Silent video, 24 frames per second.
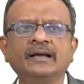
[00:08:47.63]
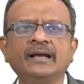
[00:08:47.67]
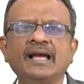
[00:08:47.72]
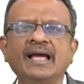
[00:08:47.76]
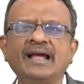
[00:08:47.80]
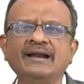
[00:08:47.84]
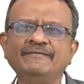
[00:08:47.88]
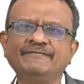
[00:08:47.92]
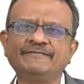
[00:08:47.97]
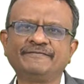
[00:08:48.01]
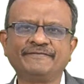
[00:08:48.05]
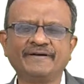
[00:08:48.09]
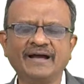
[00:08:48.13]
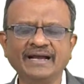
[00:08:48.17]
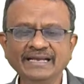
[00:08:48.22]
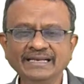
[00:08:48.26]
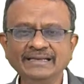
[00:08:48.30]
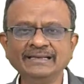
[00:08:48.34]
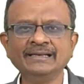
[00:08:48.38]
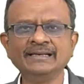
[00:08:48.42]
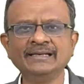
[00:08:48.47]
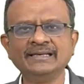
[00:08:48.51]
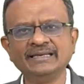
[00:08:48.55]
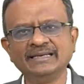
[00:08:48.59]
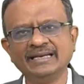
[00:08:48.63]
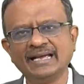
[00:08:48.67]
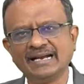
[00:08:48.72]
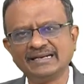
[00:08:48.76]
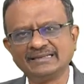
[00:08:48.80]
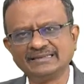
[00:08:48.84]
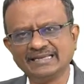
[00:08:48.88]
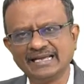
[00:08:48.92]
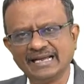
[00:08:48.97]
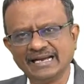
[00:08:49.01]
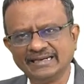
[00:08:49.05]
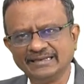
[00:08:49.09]
And finally,
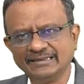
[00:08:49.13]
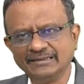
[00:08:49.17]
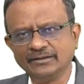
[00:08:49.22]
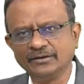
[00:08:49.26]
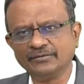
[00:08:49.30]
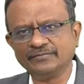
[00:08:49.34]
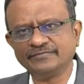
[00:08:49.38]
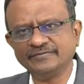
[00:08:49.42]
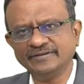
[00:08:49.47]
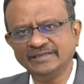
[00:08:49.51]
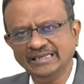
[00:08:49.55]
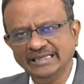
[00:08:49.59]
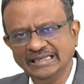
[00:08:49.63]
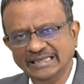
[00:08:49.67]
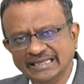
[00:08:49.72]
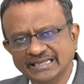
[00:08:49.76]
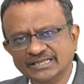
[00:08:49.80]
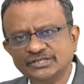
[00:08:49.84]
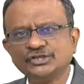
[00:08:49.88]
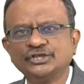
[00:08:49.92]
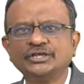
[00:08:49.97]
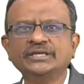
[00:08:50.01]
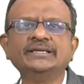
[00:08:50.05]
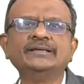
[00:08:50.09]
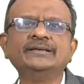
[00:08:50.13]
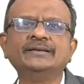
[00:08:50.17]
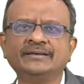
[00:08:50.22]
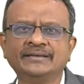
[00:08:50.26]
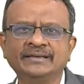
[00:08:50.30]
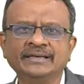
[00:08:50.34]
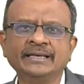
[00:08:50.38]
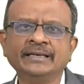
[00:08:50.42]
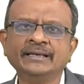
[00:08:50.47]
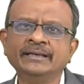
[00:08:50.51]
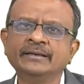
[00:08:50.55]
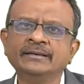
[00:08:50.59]
at the end of each
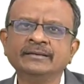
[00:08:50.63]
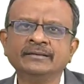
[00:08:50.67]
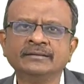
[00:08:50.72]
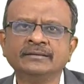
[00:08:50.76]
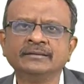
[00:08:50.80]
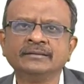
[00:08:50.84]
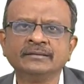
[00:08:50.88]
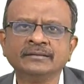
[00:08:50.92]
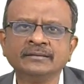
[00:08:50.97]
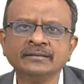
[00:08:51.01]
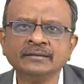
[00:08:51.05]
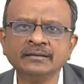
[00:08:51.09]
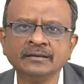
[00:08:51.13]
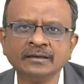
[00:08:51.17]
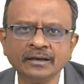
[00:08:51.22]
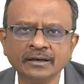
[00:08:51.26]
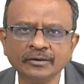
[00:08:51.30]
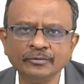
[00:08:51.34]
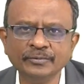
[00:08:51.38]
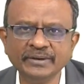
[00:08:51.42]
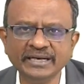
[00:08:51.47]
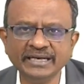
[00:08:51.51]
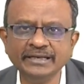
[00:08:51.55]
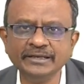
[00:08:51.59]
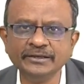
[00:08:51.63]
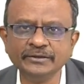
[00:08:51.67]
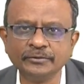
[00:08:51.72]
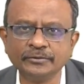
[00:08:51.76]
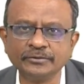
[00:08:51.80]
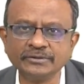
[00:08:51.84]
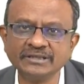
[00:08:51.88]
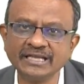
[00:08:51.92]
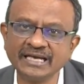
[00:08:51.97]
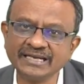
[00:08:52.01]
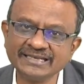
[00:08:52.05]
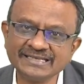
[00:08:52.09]
e-learning video,
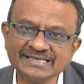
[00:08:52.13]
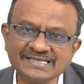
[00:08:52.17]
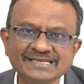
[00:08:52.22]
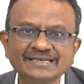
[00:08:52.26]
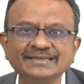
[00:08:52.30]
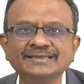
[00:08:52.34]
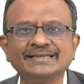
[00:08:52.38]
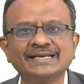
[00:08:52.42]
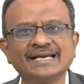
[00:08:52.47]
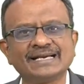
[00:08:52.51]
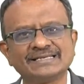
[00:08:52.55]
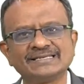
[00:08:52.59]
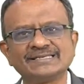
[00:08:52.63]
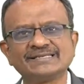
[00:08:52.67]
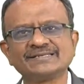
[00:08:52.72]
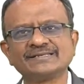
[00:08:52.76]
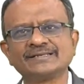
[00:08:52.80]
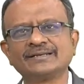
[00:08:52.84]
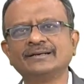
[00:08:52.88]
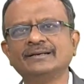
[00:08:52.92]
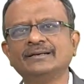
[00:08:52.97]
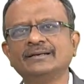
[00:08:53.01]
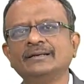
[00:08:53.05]
there is a test.